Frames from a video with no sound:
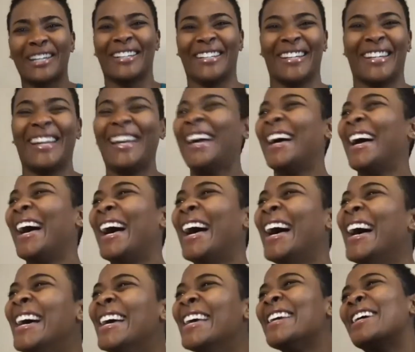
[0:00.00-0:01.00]

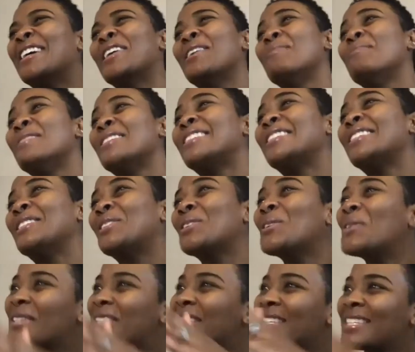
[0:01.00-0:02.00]
You're going to miss the
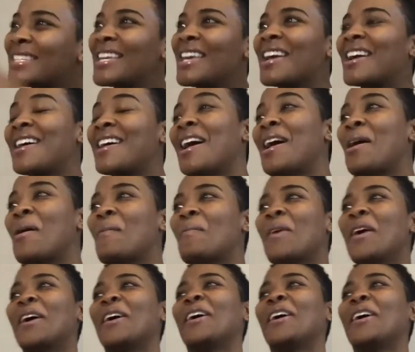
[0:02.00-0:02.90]
joke. So stay calm.